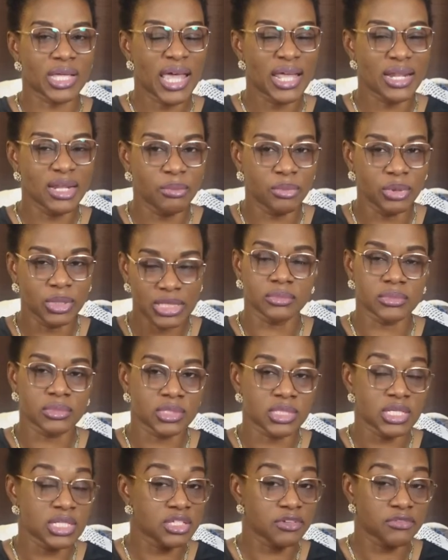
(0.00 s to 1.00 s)

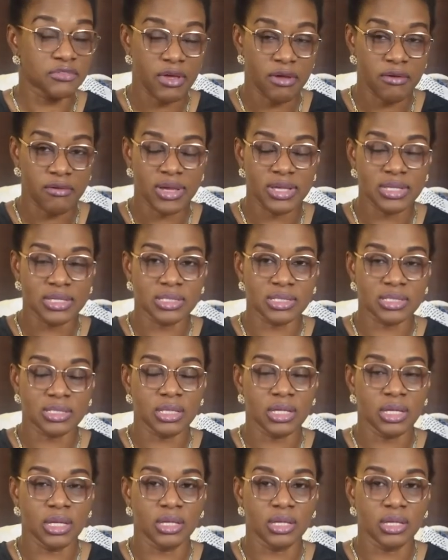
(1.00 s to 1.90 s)
anybody's interference